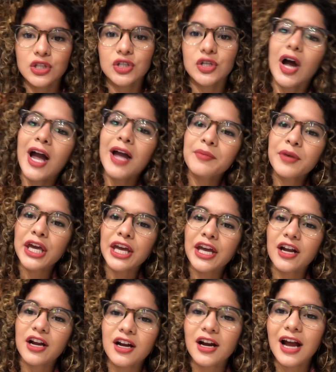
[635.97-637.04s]
so I'm
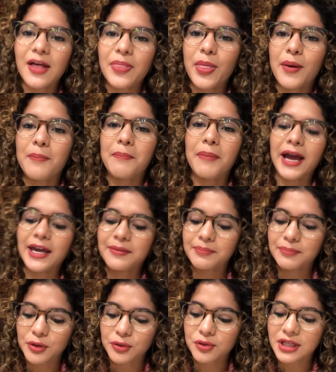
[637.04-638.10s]
here at the Bite
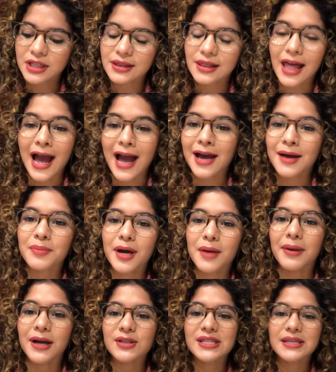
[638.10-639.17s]
Beauty Lab,
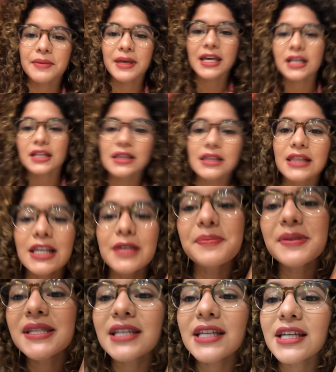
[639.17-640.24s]
about to make
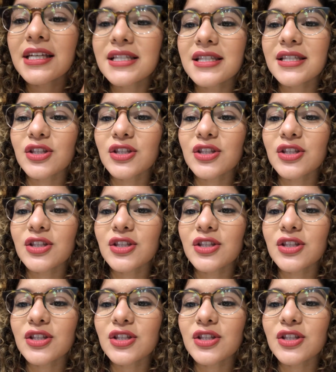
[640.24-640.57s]
lipsticks.